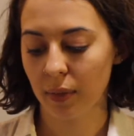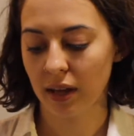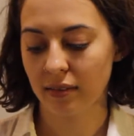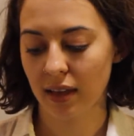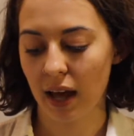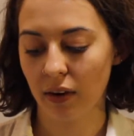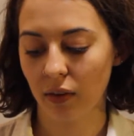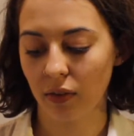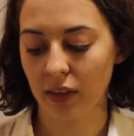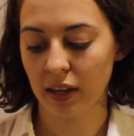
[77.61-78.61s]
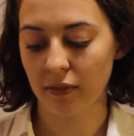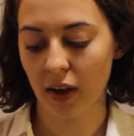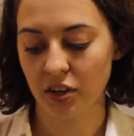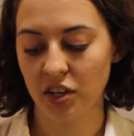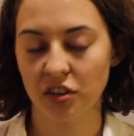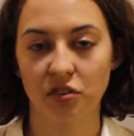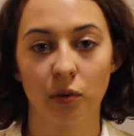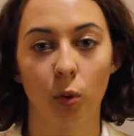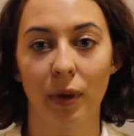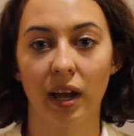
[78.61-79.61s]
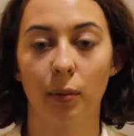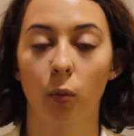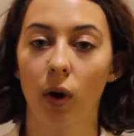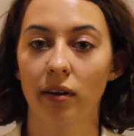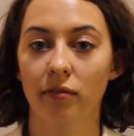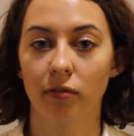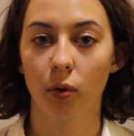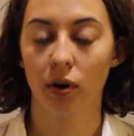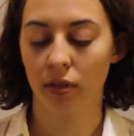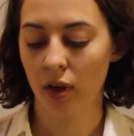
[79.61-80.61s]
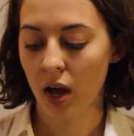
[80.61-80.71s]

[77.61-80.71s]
is that the fashion industry will make up 1/4